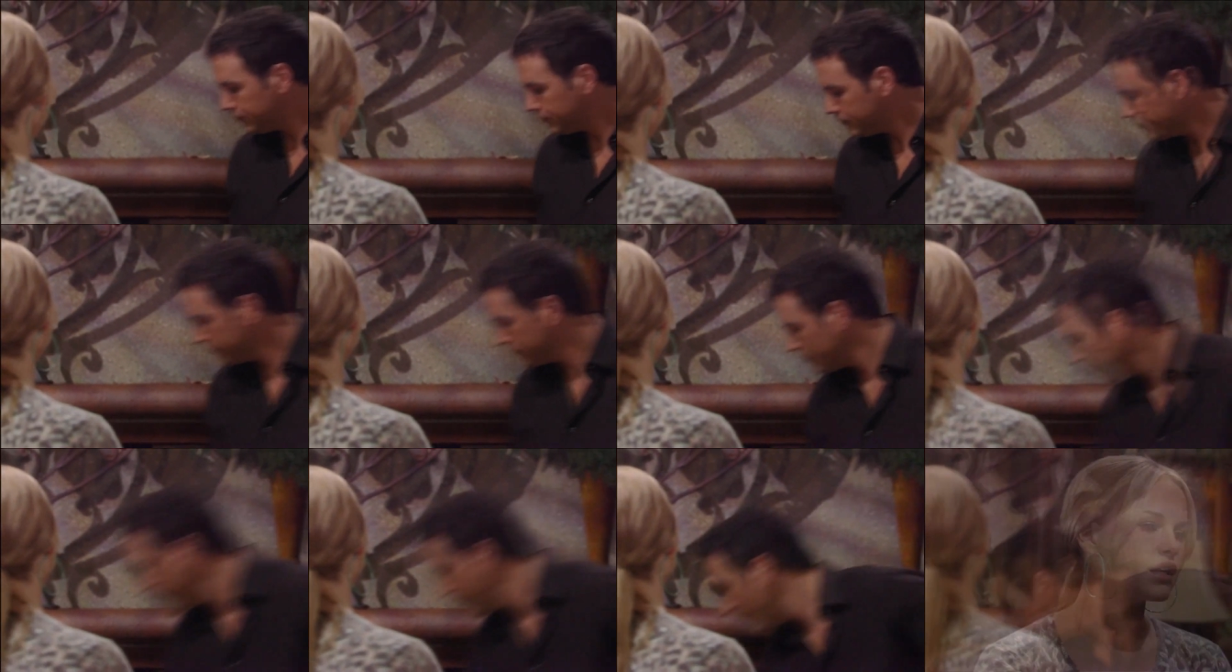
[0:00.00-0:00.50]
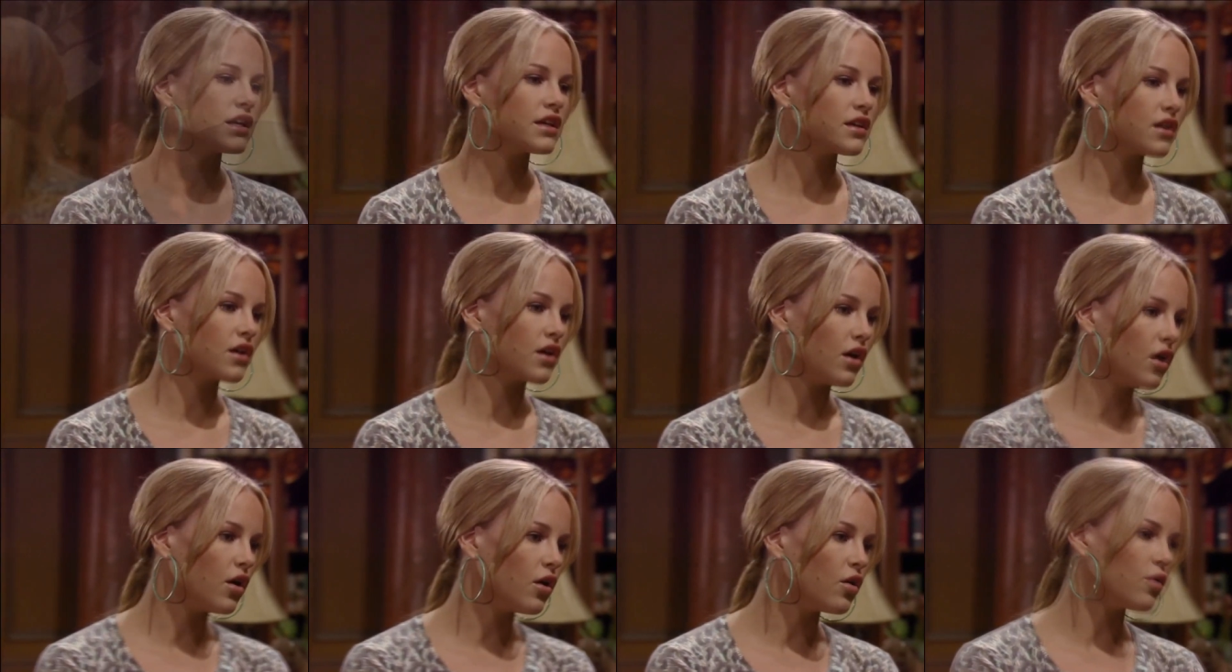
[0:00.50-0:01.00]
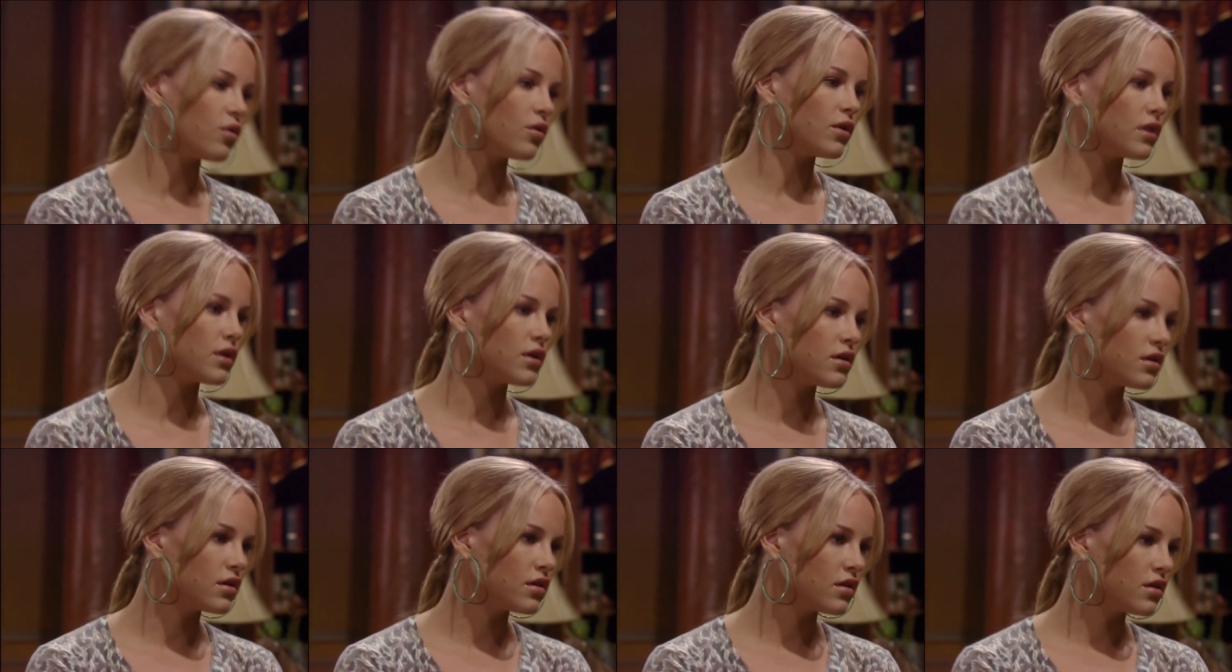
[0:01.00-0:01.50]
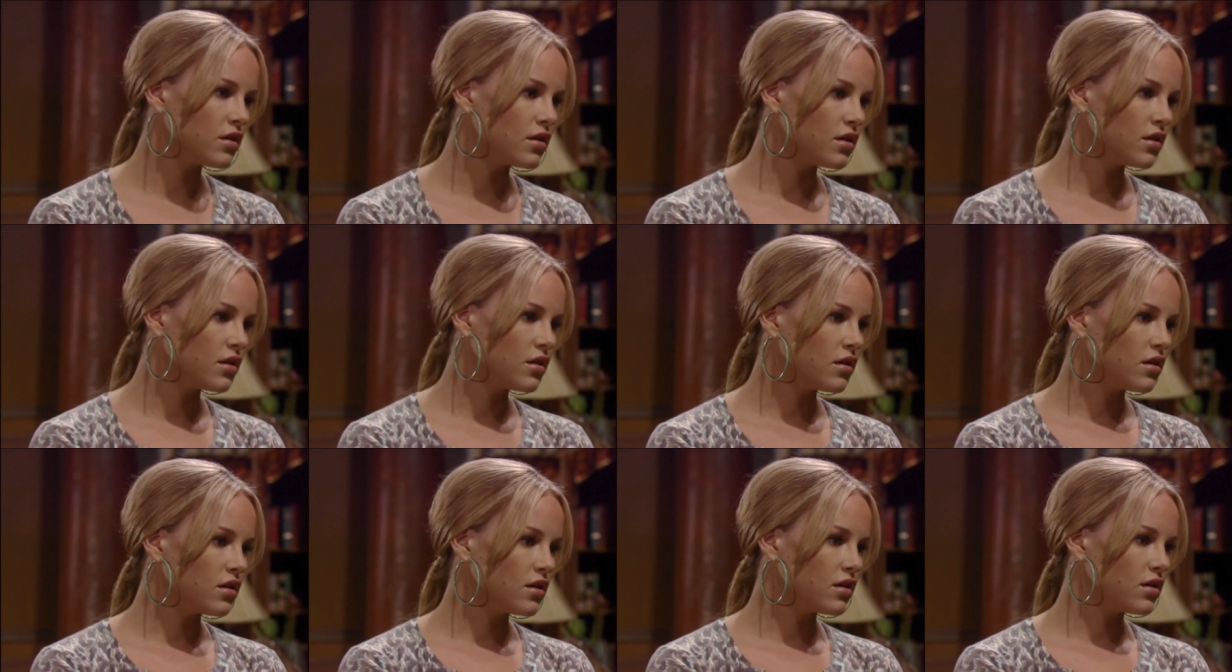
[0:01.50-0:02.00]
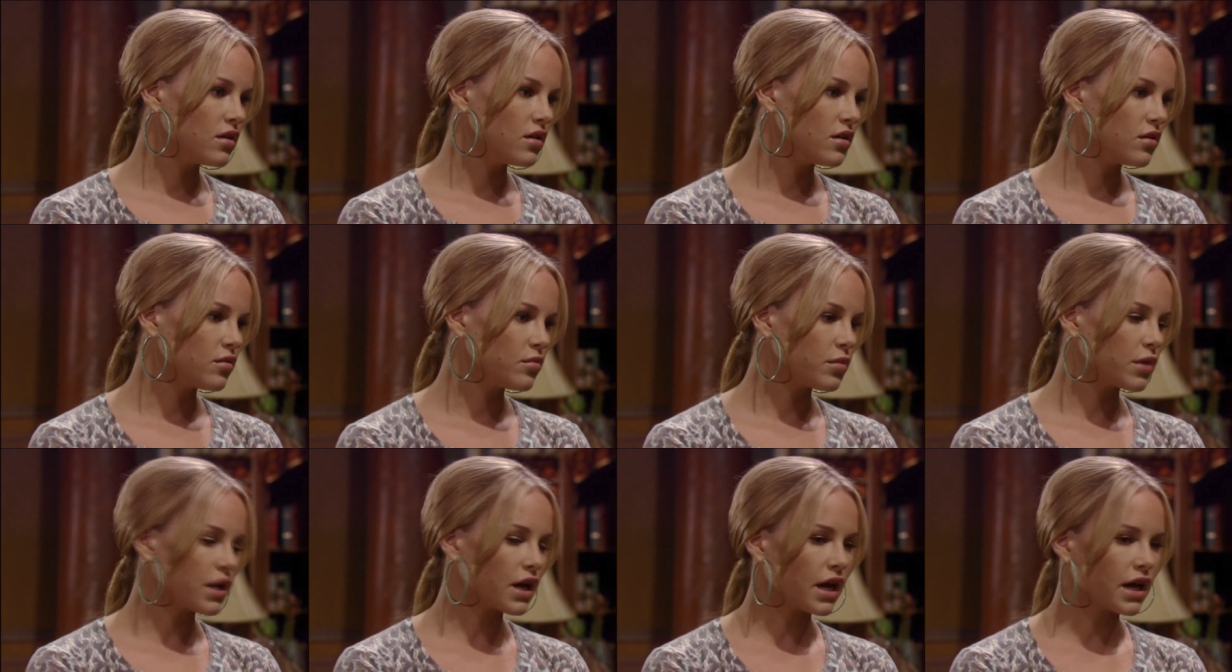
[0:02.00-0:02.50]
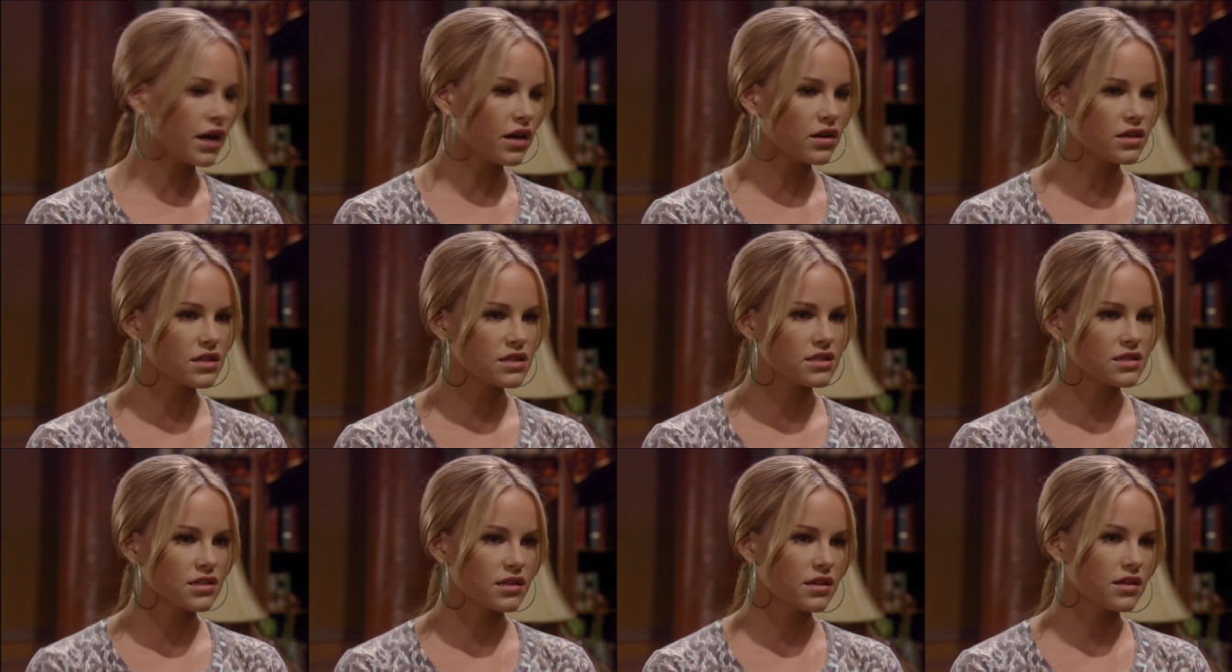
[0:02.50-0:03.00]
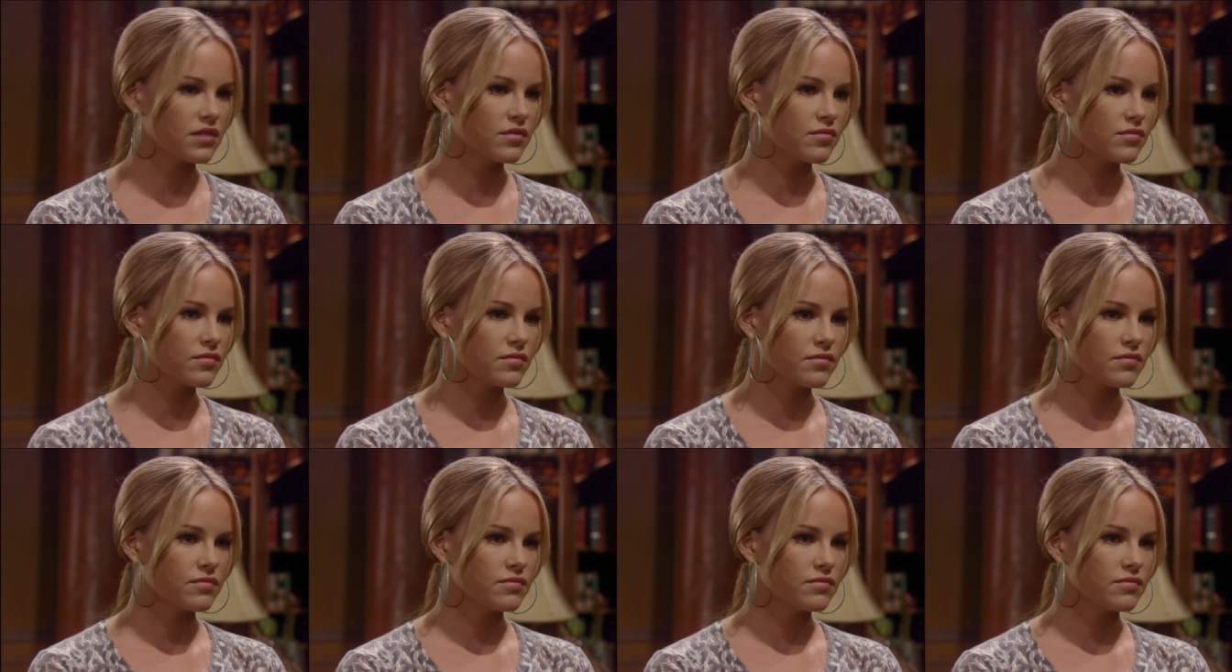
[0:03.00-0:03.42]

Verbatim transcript: I don't want you to go. But I honestly